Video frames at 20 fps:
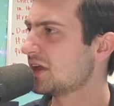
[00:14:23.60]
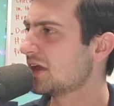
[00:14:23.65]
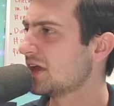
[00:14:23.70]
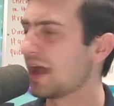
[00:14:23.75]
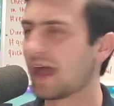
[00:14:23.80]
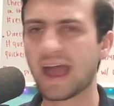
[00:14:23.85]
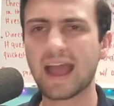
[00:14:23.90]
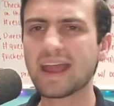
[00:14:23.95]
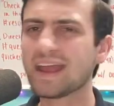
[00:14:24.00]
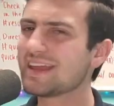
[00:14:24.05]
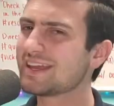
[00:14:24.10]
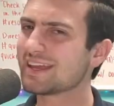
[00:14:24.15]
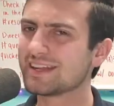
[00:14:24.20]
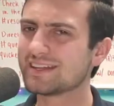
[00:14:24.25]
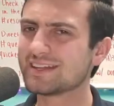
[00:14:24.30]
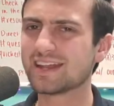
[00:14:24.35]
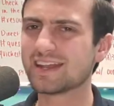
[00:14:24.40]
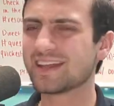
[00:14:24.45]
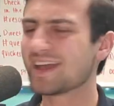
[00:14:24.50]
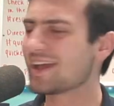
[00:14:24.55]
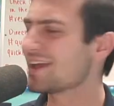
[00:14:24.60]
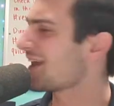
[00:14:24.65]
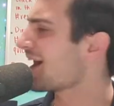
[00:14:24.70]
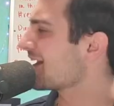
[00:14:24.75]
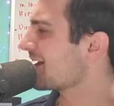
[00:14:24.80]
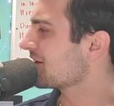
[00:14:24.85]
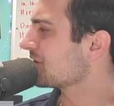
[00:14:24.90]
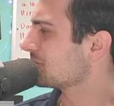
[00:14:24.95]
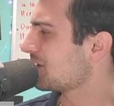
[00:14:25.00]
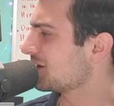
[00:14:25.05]
I ain't getting any
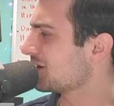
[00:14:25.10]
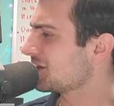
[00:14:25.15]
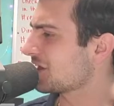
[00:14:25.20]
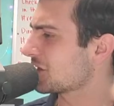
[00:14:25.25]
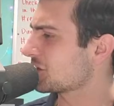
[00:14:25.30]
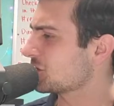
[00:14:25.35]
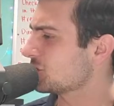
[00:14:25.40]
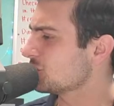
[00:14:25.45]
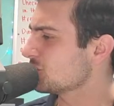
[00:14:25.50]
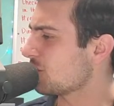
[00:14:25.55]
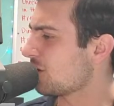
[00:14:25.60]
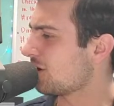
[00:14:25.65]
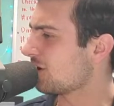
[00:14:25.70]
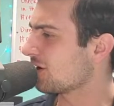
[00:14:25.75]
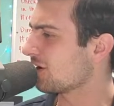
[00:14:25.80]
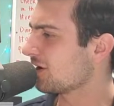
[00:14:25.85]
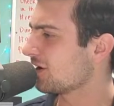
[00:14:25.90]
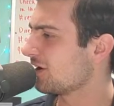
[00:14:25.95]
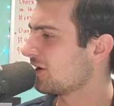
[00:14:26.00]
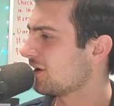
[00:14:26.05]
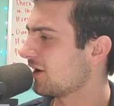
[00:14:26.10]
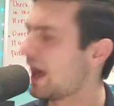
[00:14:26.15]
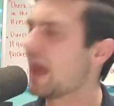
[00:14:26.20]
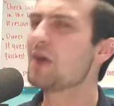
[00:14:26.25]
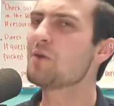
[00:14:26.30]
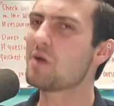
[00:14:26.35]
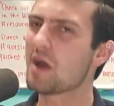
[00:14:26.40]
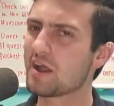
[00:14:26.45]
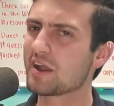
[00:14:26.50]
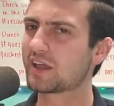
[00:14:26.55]
NIL money like you are. I
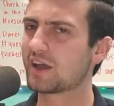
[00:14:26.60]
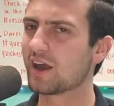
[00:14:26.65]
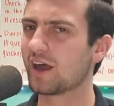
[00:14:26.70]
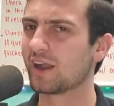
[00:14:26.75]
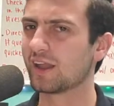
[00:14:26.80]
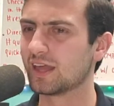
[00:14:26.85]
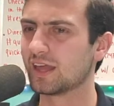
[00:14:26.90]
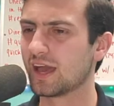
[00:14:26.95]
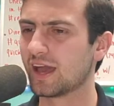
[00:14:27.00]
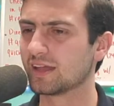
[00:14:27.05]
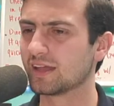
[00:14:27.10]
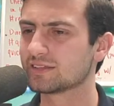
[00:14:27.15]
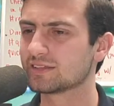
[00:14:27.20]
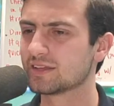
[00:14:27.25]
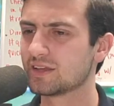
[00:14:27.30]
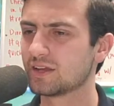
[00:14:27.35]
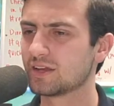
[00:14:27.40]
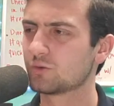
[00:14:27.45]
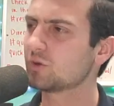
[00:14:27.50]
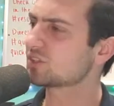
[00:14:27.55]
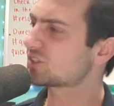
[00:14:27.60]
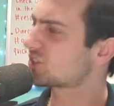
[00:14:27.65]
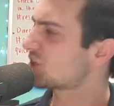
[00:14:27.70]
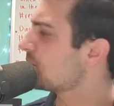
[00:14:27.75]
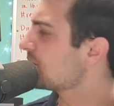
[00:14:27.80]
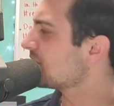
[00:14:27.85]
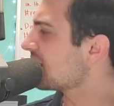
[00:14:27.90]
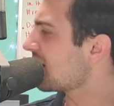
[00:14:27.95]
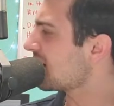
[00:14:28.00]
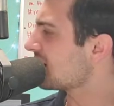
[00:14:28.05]
want a cut of that. What's
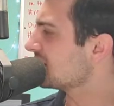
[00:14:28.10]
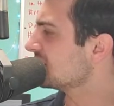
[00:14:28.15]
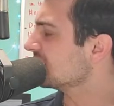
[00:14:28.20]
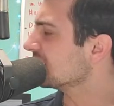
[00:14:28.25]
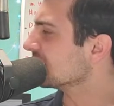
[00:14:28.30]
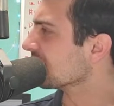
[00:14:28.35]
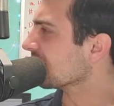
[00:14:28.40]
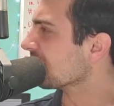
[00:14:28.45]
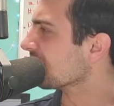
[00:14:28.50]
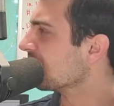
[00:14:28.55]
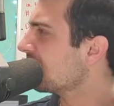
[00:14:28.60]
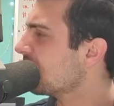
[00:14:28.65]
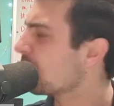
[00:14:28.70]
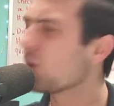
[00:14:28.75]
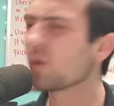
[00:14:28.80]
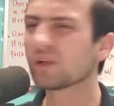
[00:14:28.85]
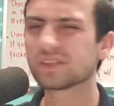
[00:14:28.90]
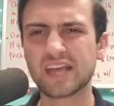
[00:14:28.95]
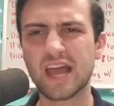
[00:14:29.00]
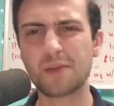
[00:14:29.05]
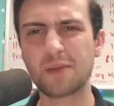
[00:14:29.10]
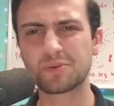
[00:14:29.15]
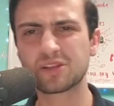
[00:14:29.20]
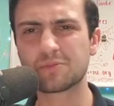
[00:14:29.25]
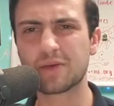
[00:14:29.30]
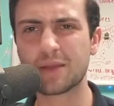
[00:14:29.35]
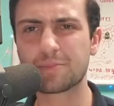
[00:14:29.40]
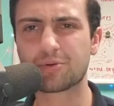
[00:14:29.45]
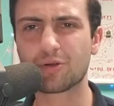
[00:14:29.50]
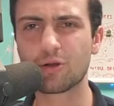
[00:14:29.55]
going on here? What's happened to
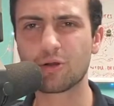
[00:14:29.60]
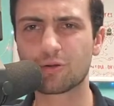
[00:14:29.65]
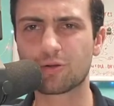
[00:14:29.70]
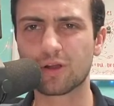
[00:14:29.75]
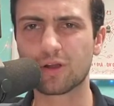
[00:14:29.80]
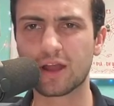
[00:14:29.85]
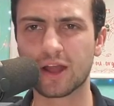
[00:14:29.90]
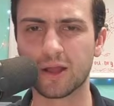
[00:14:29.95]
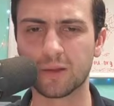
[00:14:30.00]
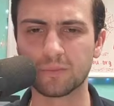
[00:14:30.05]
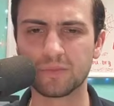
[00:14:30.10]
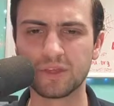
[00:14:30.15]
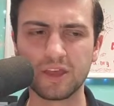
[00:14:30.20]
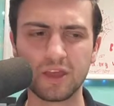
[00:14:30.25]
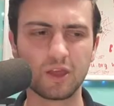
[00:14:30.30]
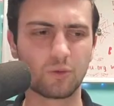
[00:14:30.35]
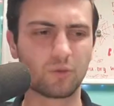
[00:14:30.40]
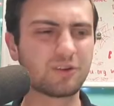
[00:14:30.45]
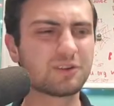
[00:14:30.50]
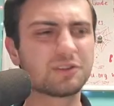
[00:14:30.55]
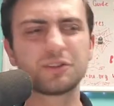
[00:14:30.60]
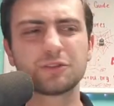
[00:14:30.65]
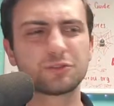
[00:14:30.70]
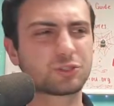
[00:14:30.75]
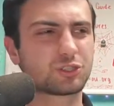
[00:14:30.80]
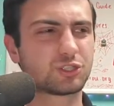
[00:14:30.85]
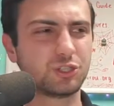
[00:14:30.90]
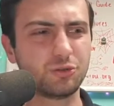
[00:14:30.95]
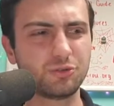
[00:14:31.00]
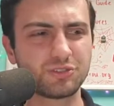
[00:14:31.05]
my program? What are those
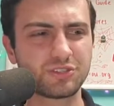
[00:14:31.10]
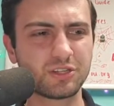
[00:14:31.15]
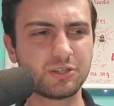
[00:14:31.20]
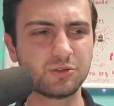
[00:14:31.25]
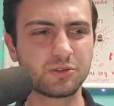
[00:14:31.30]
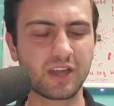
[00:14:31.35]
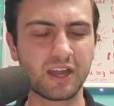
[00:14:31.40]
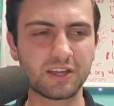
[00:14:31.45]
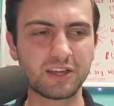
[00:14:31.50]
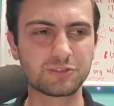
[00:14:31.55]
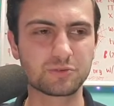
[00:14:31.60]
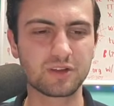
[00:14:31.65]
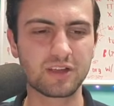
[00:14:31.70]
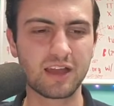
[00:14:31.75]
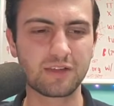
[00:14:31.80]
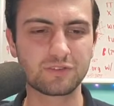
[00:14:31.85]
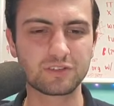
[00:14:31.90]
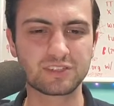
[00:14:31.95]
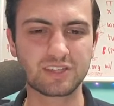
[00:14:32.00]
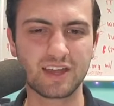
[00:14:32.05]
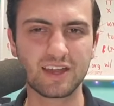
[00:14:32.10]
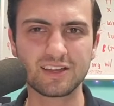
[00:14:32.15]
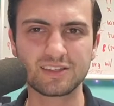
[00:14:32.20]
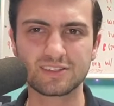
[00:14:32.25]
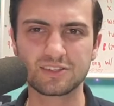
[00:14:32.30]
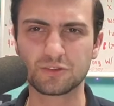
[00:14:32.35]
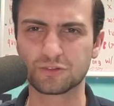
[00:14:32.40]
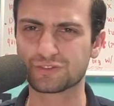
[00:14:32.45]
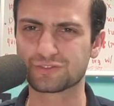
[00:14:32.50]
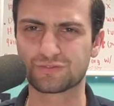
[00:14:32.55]
shoes that you guys were
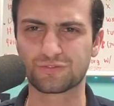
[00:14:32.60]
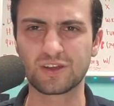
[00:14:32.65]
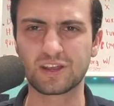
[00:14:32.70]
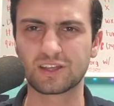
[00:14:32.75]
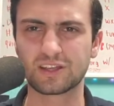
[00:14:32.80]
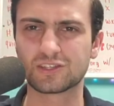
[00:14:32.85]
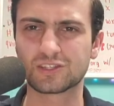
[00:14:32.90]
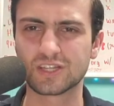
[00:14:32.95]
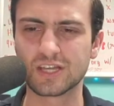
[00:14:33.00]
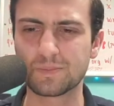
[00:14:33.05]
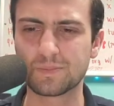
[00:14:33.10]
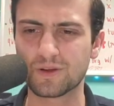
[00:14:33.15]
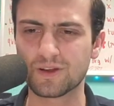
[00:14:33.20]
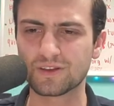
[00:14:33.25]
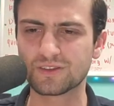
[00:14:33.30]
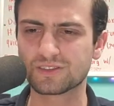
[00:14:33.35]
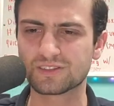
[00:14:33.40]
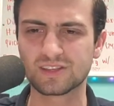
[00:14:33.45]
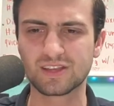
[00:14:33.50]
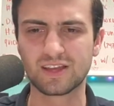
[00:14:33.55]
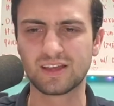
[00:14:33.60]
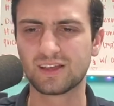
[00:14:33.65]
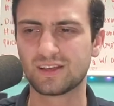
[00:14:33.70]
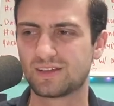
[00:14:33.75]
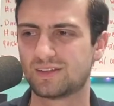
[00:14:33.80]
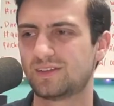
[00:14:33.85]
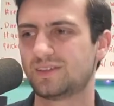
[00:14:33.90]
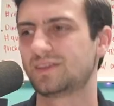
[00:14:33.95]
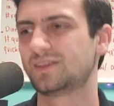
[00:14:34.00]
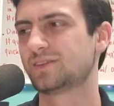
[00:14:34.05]
advertising? Those freaking slippers?
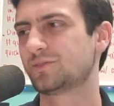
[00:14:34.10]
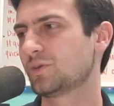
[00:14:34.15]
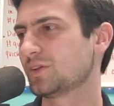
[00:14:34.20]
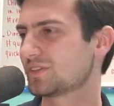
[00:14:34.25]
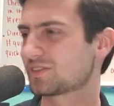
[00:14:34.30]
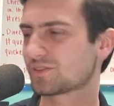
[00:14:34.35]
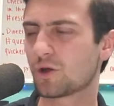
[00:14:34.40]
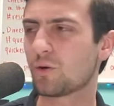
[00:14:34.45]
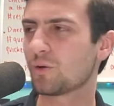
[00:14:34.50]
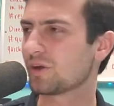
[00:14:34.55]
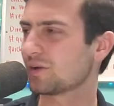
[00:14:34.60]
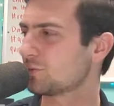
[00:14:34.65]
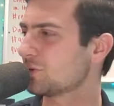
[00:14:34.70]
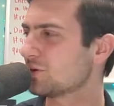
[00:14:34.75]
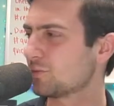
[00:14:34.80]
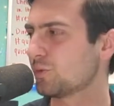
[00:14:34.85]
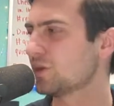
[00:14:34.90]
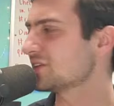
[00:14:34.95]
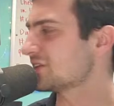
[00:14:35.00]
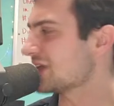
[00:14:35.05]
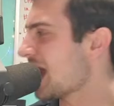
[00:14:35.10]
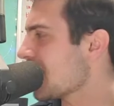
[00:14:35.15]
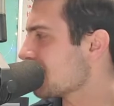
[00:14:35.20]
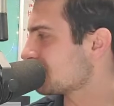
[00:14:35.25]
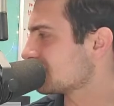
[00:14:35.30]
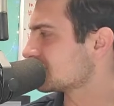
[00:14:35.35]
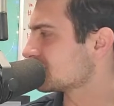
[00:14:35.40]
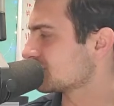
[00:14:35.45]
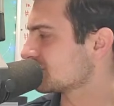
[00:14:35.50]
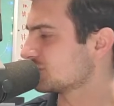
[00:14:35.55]
What's
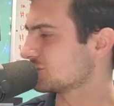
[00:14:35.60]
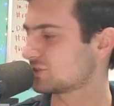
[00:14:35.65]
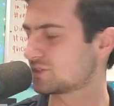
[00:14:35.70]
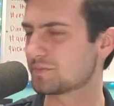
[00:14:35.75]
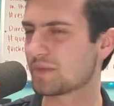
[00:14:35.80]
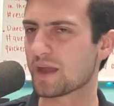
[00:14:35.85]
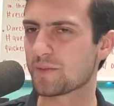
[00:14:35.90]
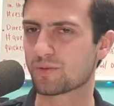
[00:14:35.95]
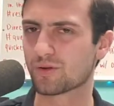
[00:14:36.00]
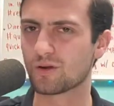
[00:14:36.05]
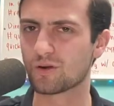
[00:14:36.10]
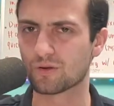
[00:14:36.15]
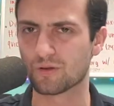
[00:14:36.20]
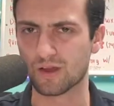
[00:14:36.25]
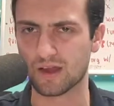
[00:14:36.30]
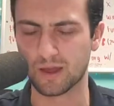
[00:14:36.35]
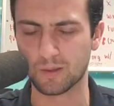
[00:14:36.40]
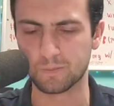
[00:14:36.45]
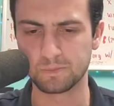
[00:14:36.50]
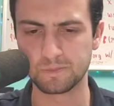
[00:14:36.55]
happened to my program?